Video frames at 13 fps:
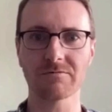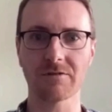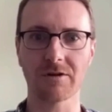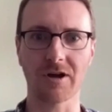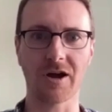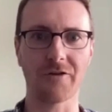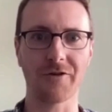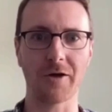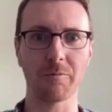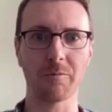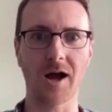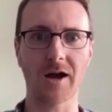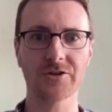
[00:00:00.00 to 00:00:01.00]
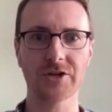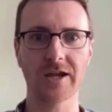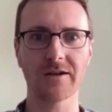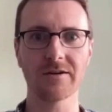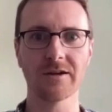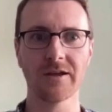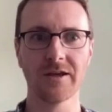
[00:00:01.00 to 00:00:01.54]
around
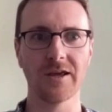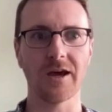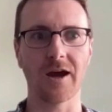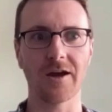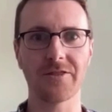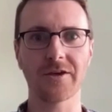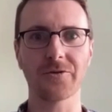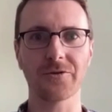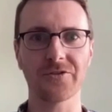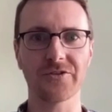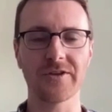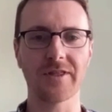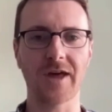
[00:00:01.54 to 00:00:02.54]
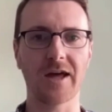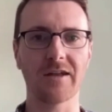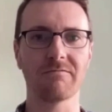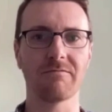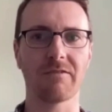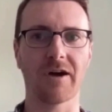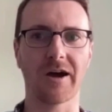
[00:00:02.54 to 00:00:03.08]
blockchain, I think you'll see that
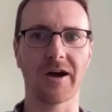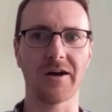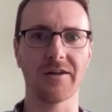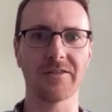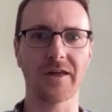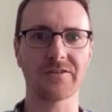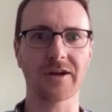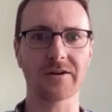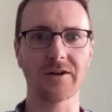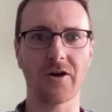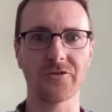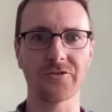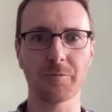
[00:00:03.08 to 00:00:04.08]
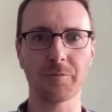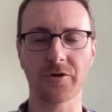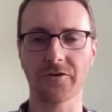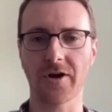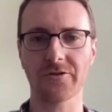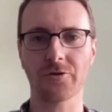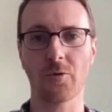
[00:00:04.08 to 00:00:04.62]
that technology
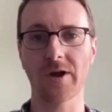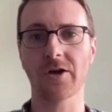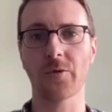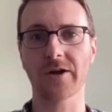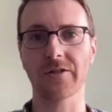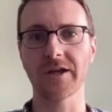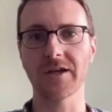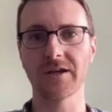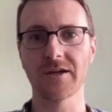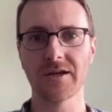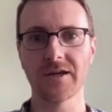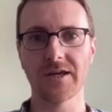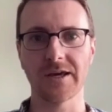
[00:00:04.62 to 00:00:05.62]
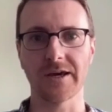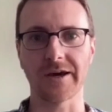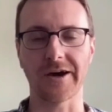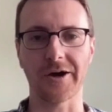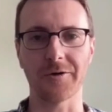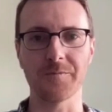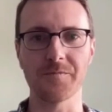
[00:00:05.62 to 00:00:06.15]
progress quite quickly.
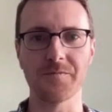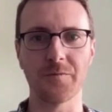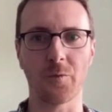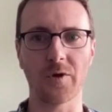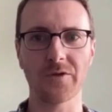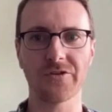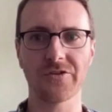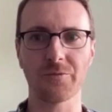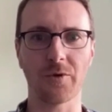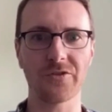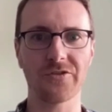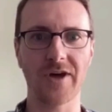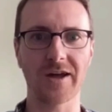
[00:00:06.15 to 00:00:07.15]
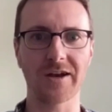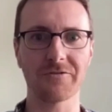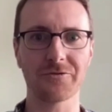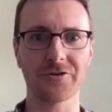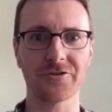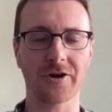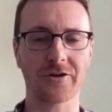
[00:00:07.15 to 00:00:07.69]
Once that
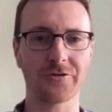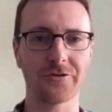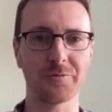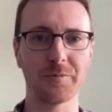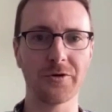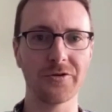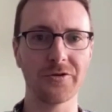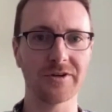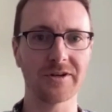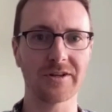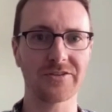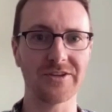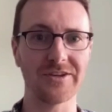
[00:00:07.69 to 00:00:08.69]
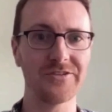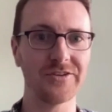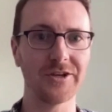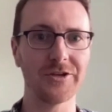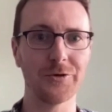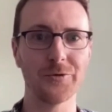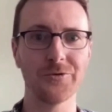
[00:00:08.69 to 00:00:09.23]
infrastructure is built and it's easy to
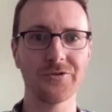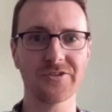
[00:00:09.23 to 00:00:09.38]
use,